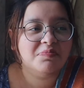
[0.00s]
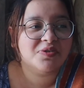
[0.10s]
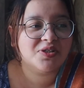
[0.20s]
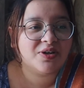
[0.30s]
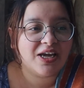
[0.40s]

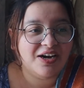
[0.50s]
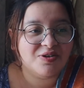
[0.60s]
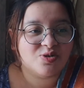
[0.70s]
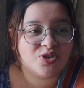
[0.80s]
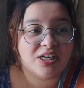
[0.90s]
So yeah,
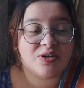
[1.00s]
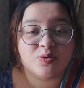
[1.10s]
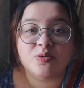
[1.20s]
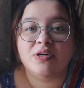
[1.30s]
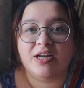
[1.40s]
it was really
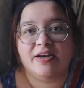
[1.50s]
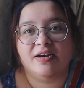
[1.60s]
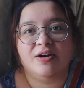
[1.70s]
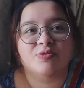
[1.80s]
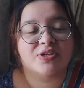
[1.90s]
cool
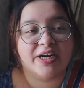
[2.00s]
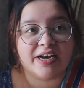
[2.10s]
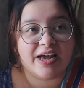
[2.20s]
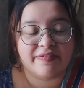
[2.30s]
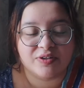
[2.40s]
and it was
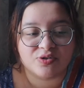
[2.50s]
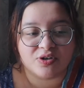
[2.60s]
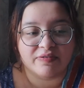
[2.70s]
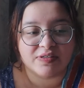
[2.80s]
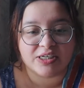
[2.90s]
great having those
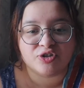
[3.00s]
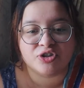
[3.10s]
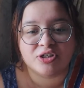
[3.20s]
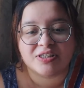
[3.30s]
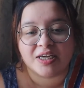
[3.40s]

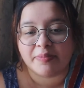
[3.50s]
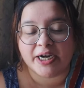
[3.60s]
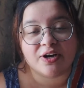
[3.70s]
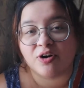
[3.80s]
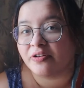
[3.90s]
conversations and
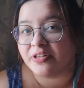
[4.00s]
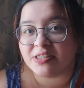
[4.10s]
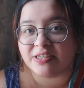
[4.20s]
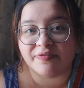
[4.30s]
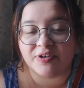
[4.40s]
meeting all of
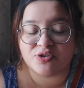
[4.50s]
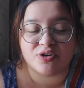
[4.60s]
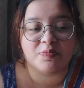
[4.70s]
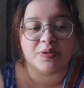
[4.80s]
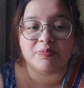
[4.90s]
these different
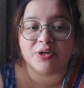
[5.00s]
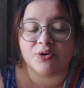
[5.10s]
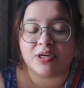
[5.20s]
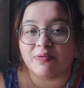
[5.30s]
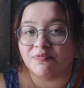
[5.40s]
sort of people who
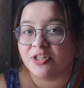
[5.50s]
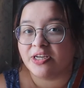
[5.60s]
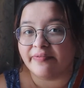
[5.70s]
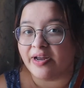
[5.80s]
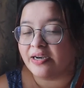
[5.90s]
had come to
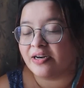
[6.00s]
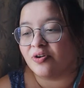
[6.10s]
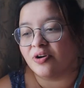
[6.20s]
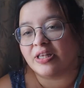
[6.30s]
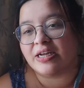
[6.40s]
the event and
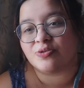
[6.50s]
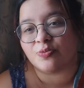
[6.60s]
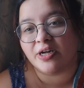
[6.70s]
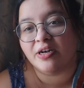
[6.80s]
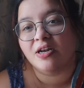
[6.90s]
all of that as
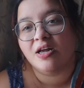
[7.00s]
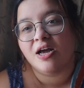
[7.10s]
well.